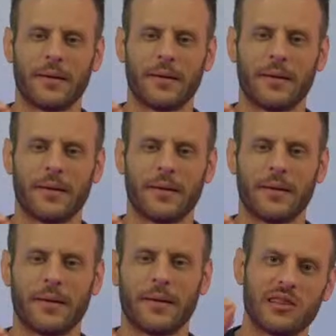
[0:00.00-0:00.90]
moment
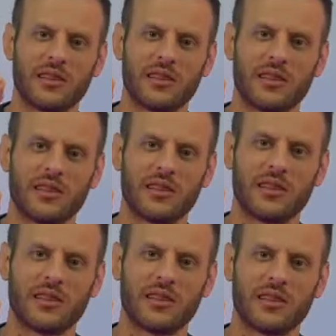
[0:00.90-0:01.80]
in life,
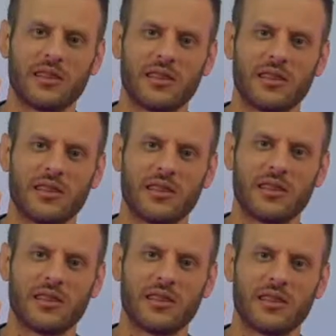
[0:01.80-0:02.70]
moments,
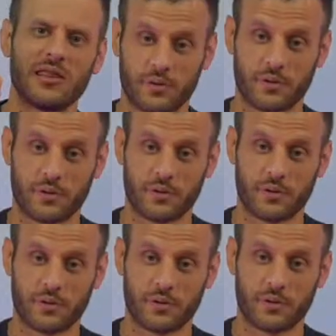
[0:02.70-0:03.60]
hopefully plural,
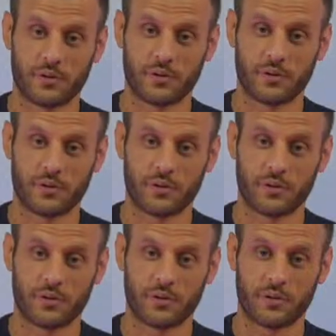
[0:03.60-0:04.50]
where
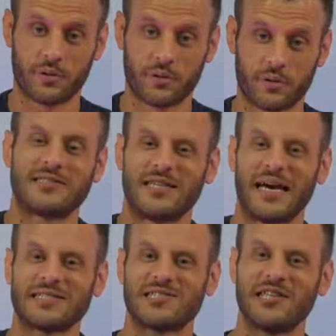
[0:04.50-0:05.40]
you reach
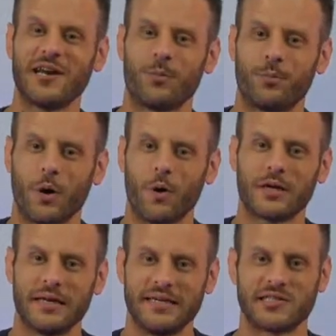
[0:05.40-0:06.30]
that state of
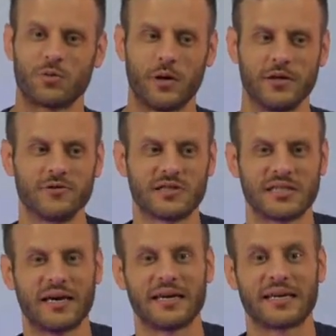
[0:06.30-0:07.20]
brokenness when you
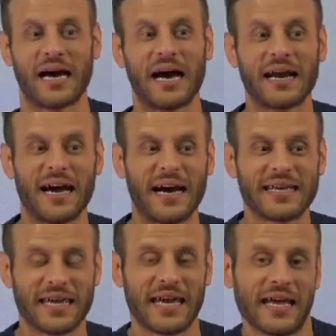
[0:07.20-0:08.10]
say, God, I
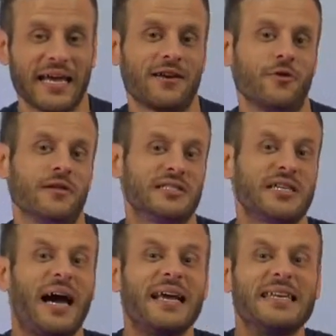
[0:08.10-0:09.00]
can't handle this.
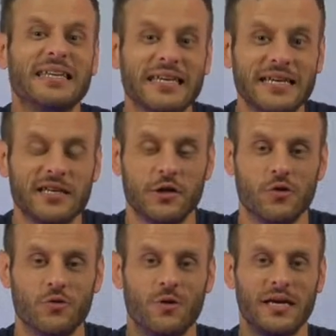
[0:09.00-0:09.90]
I need
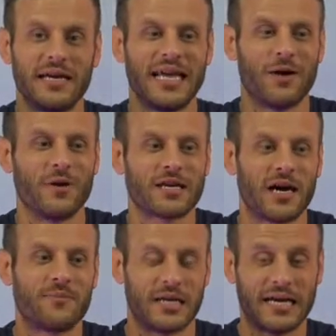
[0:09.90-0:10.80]
you. And we
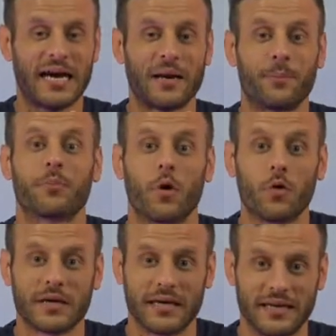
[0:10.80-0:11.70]
come to God
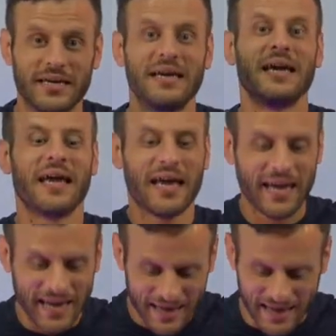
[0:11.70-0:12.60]
broken,
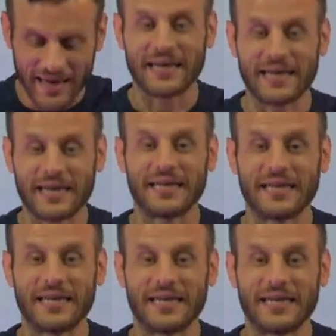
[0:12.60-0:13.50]
and he
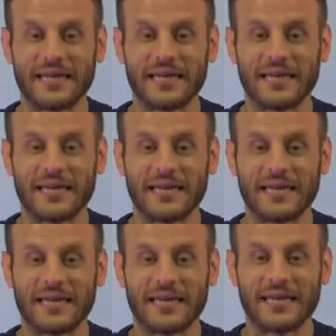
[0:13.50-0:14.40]
picks us up,
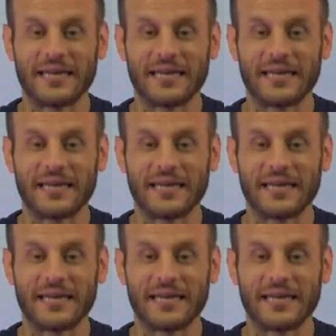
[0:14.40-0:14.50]
and he